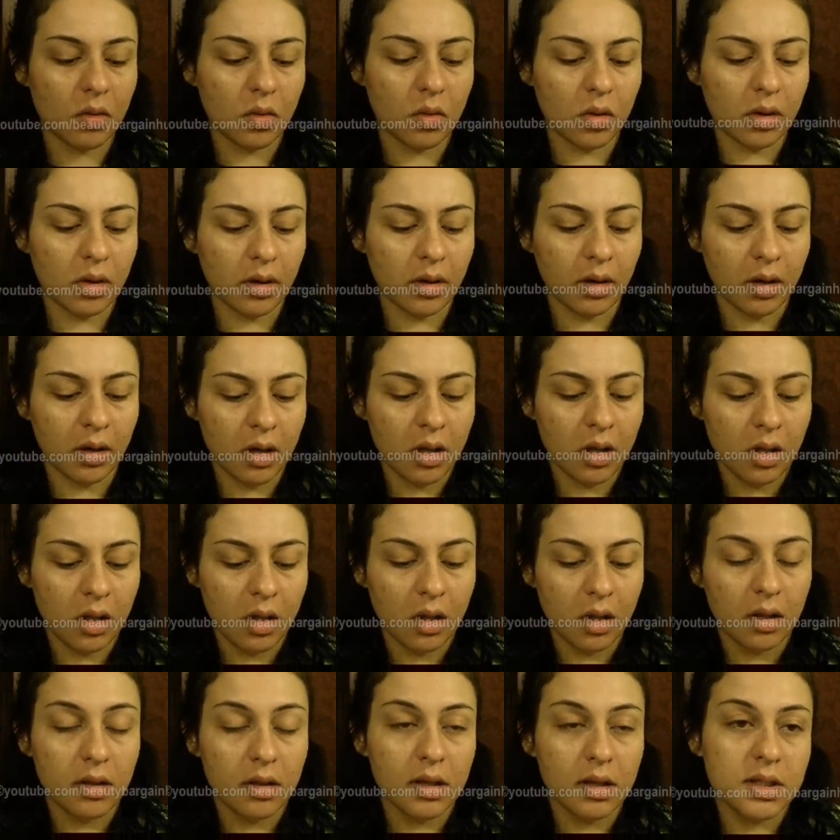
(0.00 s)
or
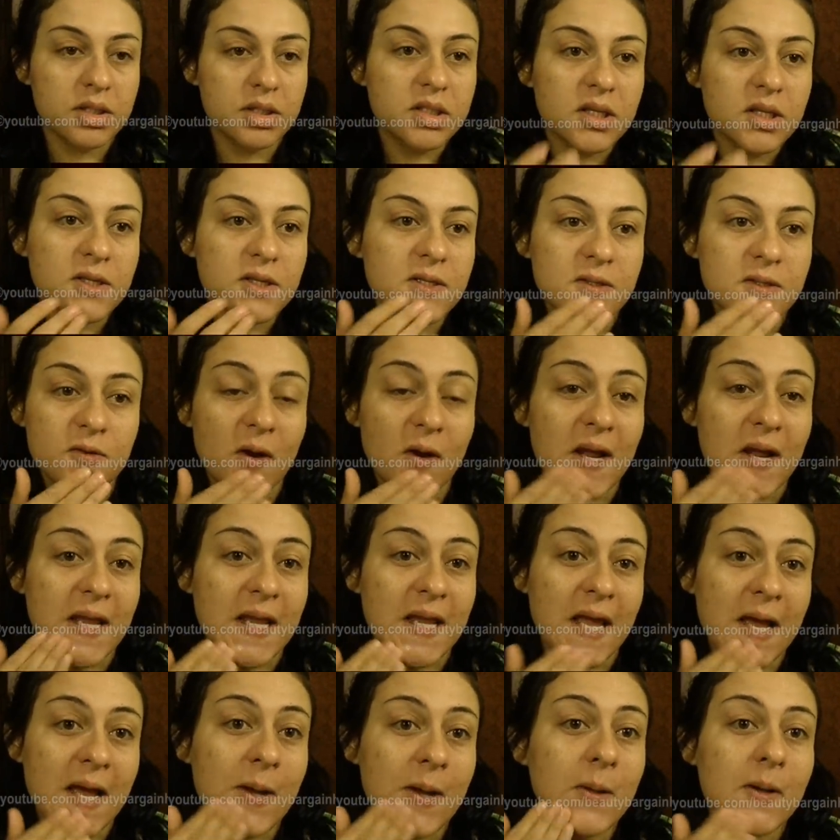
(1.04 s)
it's just
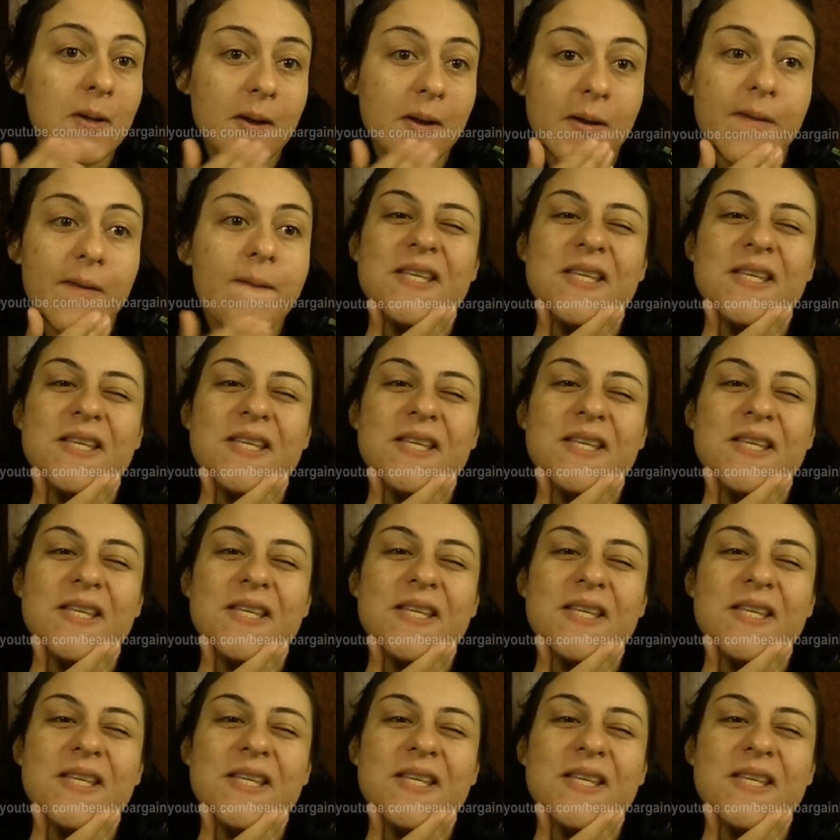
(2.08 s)
drying out,